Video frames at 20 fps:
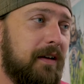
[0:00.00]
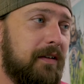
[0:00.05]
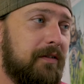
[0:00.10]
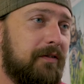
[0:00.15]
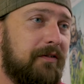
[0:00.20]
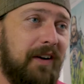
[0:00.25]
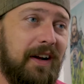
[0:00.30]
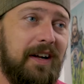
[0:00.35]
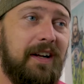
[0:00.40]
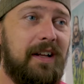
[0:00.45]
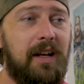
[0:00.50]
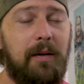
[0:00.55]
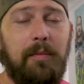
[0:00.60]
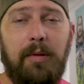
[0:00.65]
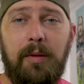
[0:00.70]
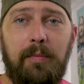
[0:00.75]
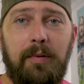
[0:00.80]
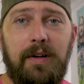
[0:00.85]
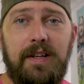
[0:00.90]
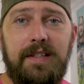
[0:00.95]
Find a
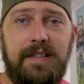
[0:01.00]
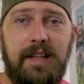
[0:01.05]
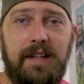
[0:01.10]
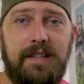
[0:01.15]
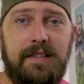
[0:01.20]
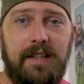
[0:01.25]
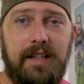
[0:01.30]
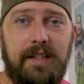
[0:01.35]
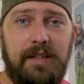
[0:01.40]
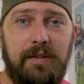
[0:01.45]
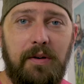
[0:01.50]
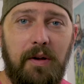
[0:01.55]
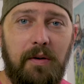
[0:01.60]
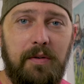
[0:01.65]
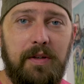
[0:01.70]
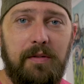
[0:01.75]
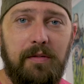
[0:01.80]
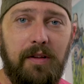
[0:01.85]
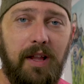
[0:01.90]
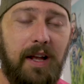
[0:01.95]
couple of presets that you know
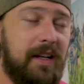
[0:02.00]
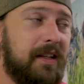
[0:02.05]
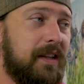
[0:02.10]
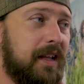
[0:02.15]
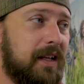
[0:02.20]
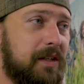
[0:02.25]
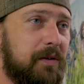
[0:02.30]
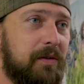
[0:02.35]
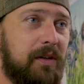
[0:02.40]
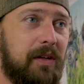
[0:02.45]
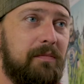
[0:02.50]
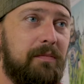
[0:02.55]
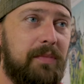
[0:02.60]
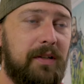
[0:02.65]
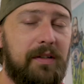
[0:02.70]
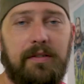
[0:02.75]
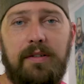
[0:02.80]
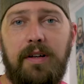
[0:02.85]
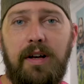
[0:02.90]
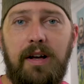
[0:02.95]
you like that you can
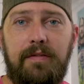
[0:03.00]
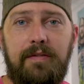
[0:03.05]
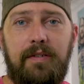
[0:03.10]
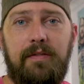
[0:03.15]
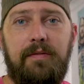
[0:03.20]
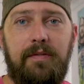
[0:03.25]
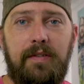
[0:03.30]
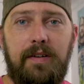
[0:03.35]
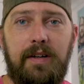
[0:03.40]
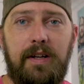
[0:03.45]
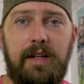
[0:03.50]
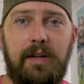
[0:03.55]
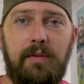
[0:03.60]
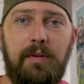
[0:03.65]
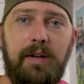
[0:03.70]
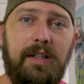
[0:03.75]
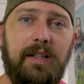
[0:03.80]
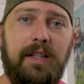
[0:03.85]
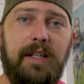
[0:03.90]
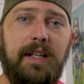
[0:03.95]
build off of very
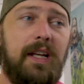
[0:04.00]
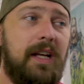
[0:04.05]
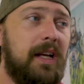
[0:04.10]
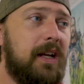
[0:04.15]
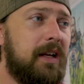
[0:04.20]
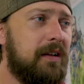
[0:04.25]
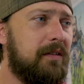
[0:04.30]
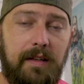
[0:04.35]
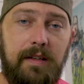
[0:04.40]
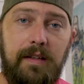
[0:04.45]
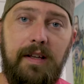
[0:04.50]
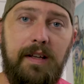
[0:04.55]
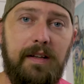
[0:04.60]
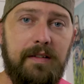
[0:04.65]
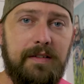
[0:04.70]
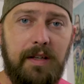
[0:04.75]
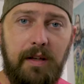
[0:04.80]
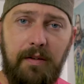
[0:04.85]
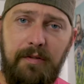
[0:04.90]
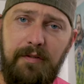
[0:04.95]
quickly. Get
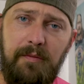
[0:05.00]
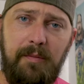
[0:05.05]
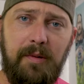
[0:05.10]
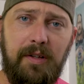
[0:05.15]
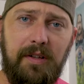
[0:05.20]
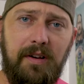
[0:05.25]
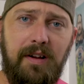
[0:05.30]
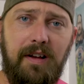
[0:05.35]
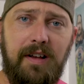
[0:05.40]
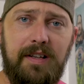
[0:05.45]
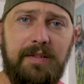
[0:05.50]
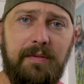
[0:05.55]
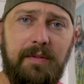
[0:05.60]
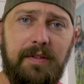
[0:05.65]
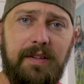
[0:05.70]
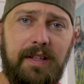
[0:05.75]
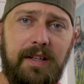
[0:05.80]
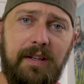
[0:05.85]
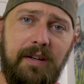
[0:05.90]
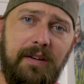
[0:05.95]
yourself familiarized
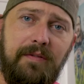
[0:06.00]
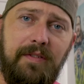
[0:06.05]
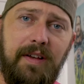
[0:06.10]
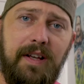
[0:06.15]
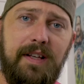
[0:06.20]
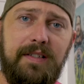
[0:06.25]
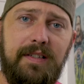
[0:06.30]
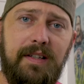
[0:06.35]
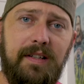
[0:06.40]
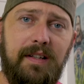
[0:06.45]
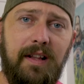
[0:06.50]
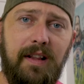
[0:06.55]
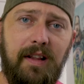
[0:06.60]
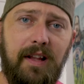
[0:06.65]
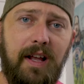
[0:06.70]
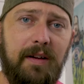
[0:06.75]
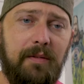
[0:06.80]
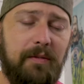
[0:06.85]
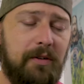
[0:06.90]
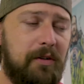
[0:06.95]
with the interface in
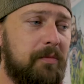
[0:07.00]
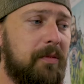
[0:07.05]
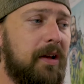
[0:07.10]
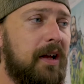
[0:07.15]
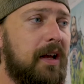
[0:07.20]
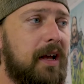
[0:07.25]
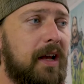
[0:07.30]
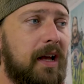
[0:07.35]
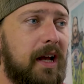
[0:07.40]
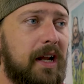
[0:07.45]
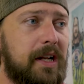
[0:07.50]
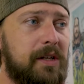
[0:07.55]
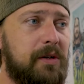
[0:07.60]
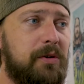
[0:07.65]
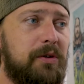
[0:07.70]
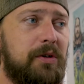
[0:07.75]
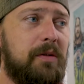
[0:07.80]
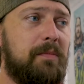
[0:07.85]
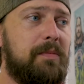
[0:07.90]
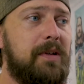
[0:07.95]
Lightroom, and
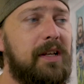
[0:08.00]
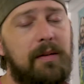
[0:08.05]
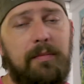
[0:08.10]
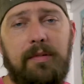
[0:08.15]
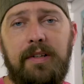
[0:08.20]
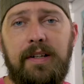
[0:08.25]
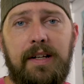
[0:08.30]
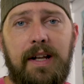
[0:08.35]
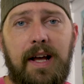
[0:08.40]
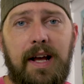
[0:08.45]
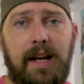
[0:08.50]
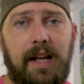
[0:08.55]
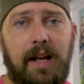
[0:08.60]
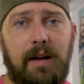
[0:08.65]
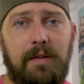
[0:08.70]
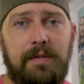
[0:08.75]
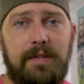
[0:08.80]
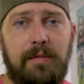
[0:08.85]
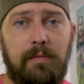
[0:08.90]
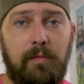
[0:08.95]
you should be able to knock
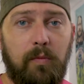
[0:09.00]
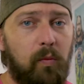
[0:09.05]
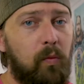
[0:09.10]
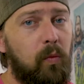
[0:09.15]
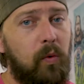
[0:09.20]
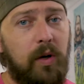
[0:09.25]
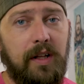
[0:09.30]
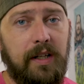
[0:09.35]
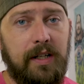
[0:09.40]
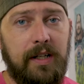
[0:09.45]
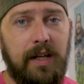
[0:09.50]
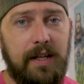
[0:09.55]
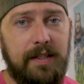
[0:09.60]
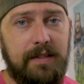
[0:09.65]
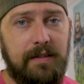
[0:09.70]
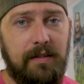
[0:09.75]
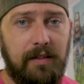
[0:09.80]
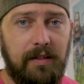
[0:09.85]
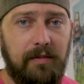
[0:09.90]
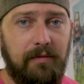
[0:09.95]
out some really
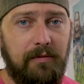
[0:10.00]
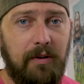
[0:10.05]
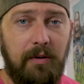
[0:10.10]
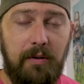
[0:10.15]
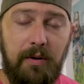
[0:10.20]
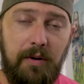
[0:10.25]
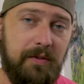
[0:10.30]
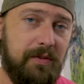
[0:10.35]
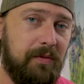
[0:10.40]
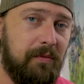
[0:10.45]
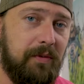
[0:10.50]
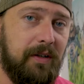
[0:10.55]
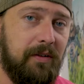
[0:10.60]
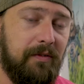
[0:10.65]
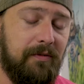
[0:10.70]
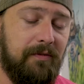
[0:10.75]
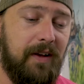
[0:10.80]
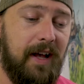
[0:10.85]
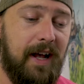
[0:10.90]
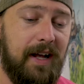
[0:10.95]
nice looking photos real
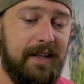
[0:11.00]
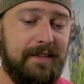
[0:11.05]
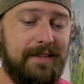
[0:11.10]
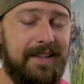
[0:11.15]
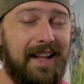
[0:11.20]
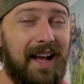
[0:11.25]
fast.